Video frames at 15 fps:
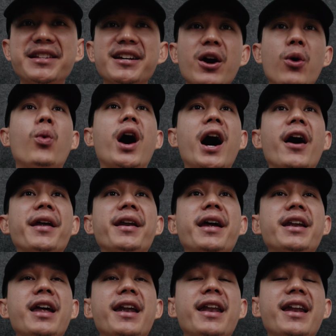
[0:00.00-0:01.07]
take a while, and
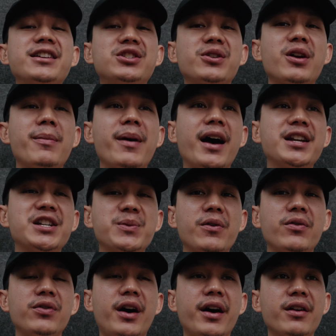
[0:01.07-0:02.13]
as you can imagine,
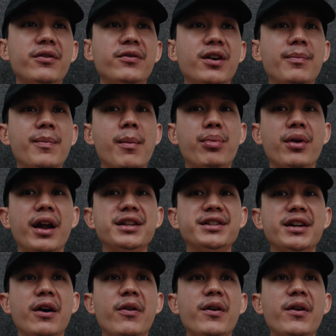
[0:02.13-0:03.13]
with a lot of brands out